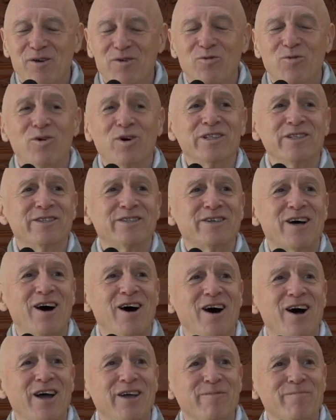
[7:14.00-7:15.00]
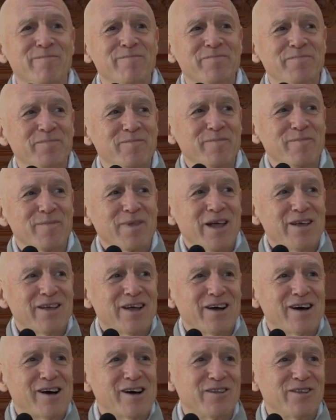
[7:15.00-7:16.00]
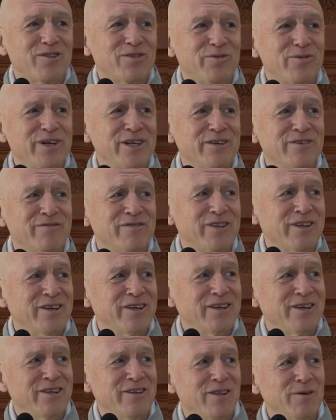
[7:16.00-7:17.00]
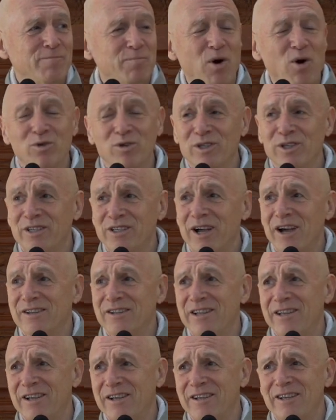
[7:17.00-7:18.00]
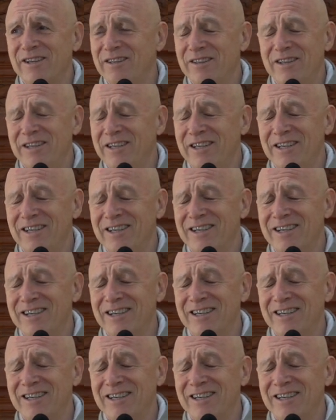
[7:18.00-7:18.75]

One time, three of the Polish, Guqie